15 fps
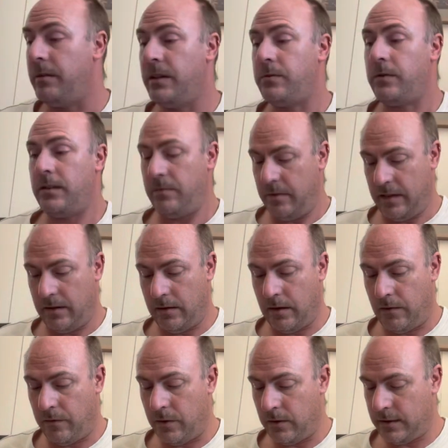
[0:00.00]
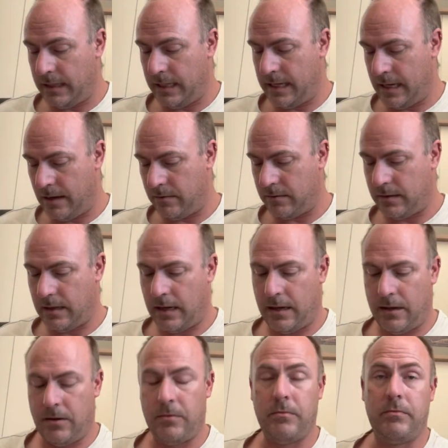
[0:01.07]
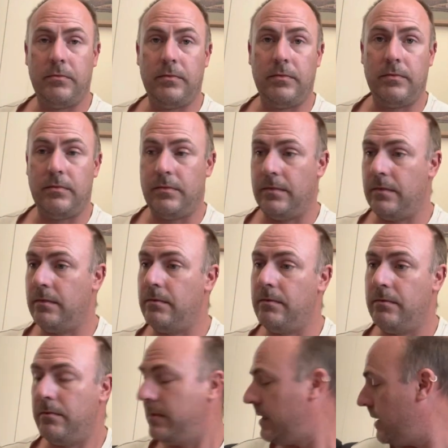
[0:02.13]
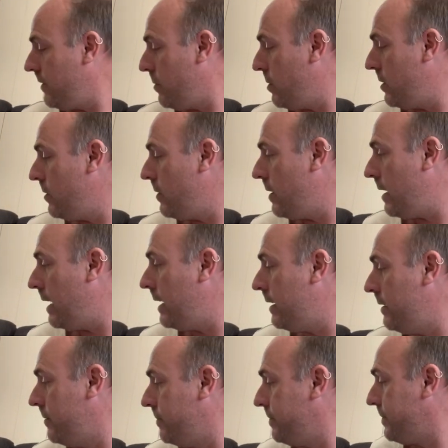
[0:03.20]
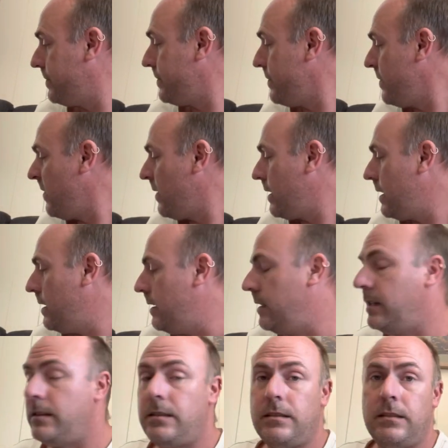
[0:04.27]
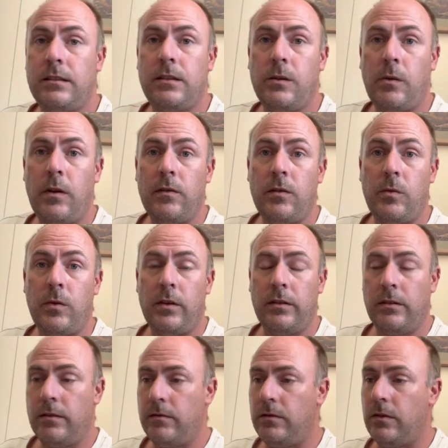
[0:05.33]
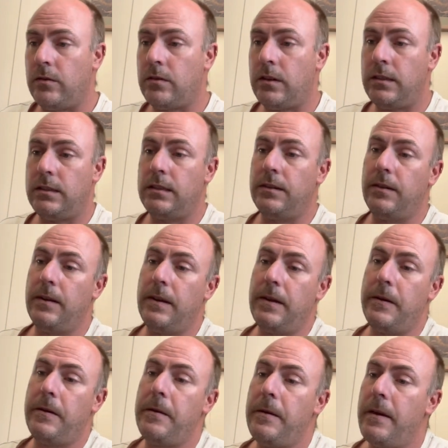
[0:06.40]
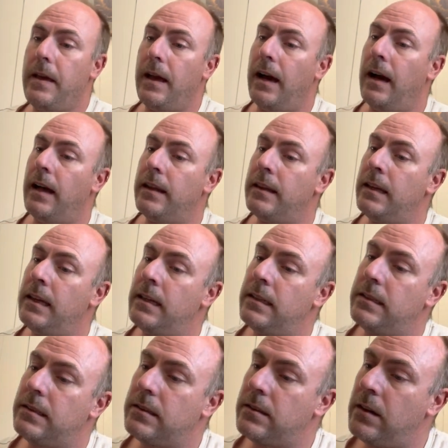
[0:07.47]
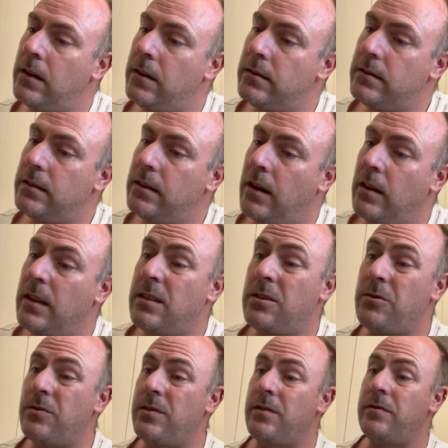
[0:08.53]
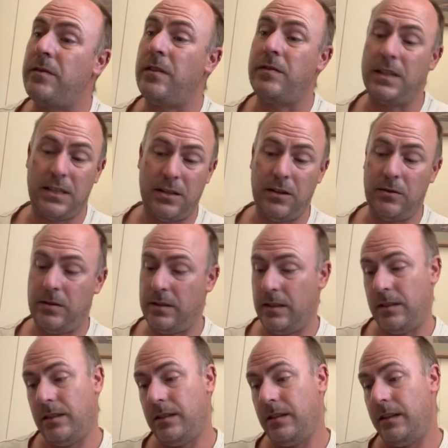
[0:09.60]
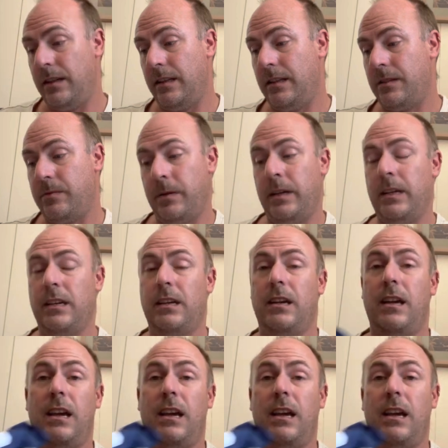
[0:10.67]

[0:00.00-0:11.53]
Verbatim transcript: this one has been done on 14 count um, navy blue Aida and it's 2 over 1 full cross. And this got only 252 stitches in it this week.